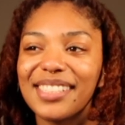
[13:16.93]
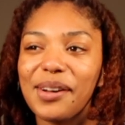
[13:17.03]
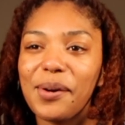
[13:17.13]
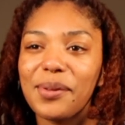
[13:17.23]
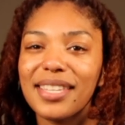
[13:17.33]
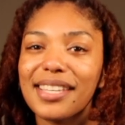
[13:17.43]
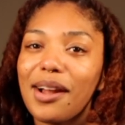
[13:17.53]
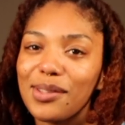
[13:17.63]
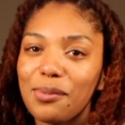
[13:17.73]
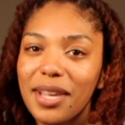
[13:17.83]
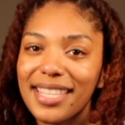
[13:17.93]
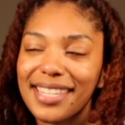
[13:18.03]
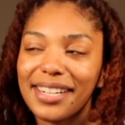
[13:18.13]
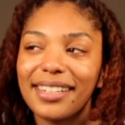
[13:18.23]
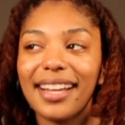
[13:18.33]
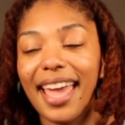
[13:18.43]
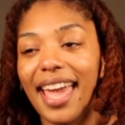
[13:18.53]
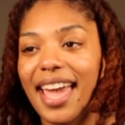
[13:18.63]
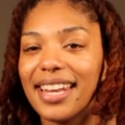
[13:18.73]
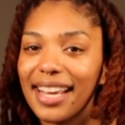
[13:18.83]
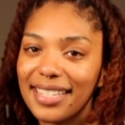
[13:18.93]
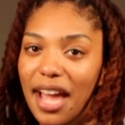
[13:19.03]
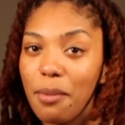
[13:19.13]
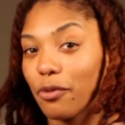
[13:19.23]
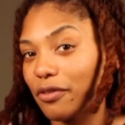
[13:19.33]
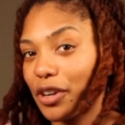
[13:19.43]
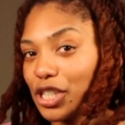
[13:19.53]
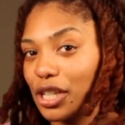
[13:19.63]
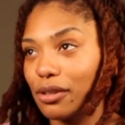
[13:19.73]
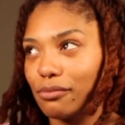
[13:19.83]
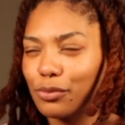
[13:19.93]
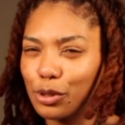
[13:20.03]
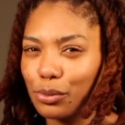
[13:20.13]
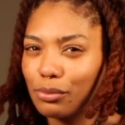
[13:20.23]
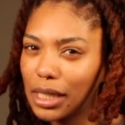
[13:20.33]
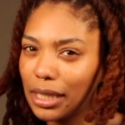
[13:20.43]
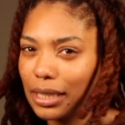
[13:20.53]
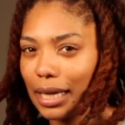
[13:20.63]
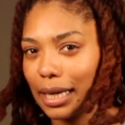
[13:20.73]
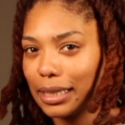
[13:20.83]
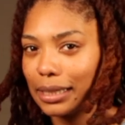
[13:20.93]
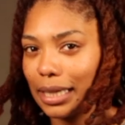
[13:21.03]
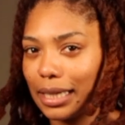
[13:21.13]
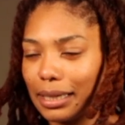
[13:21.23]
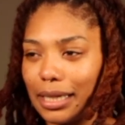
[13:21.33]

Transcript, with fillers: so this could also be considered a nighttime refreshing routine kind of thing.